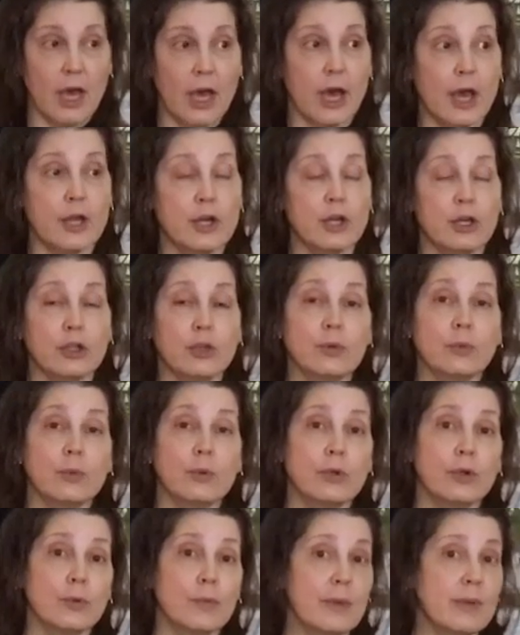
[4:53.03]
Another
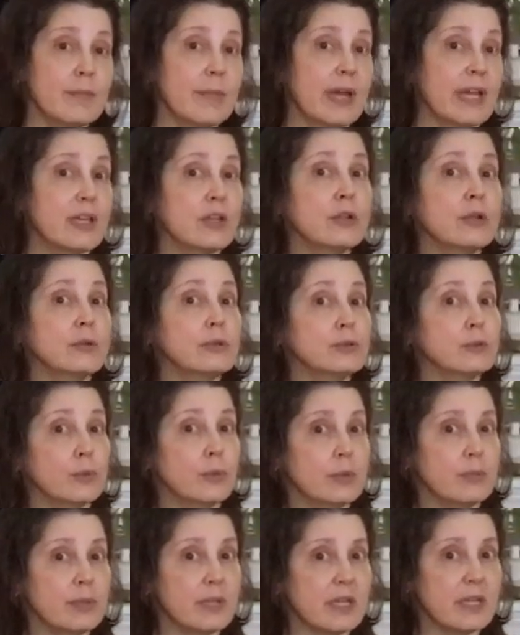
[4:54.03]
word we might use
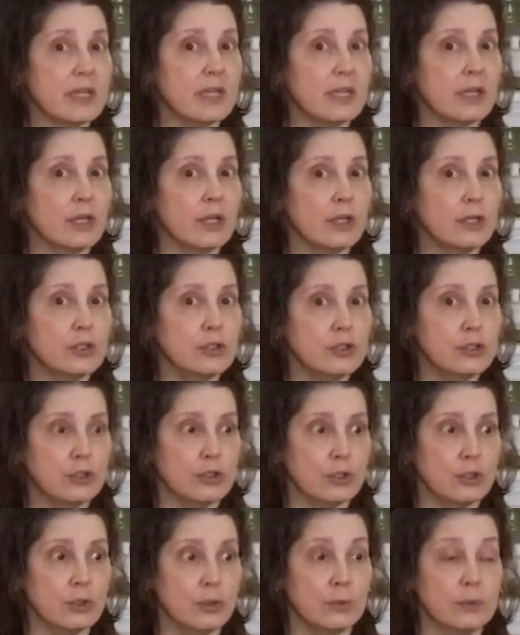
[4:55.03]
would be
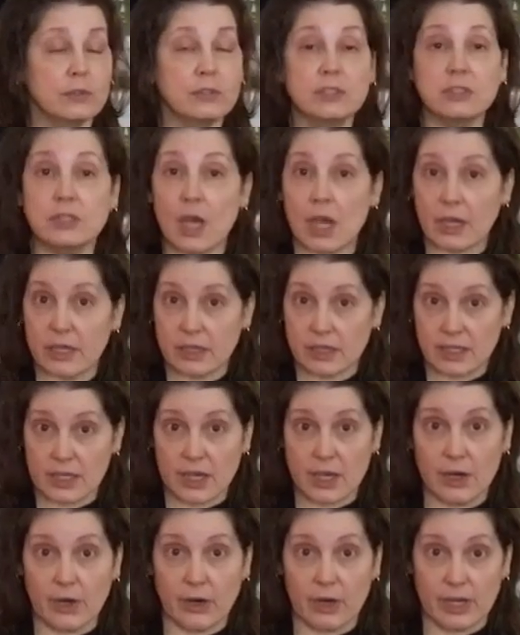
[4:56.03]
to suck the
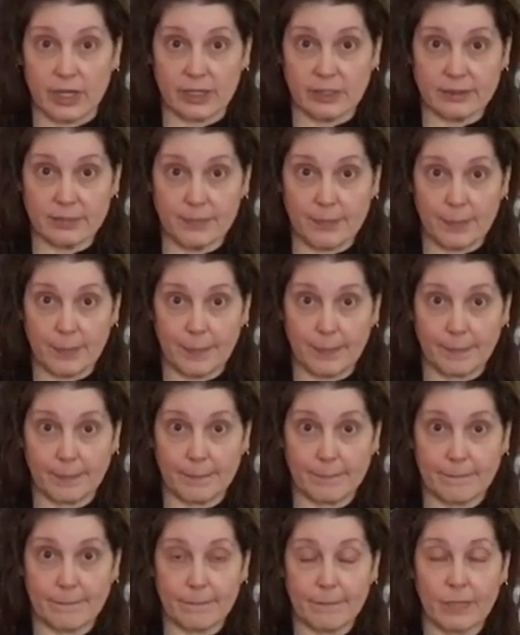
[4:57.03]
air in,
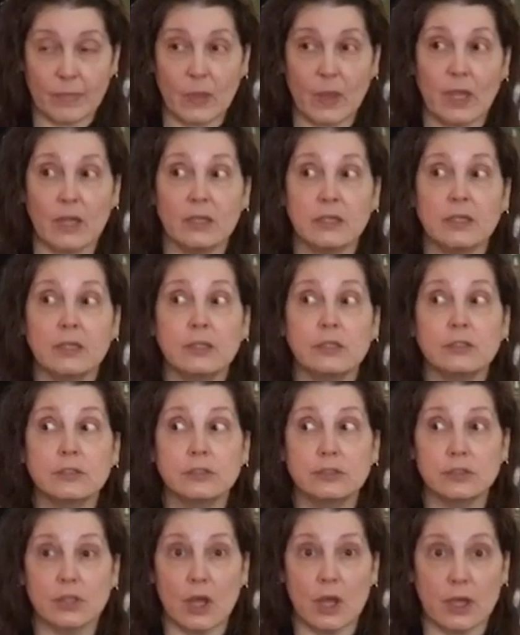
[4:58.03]

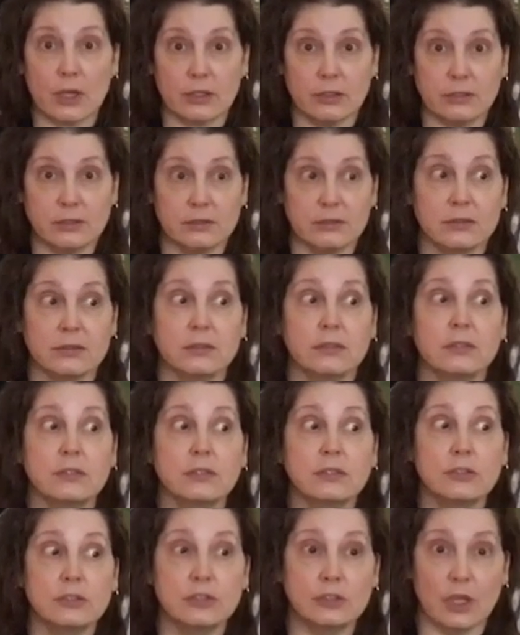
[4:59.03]
suck,
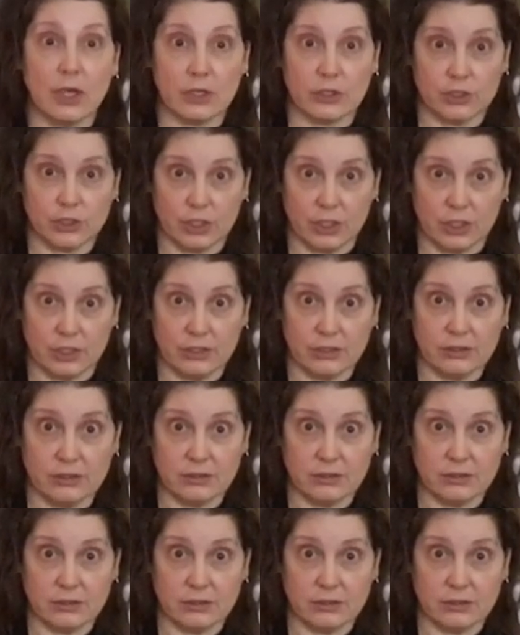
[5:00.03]
suction,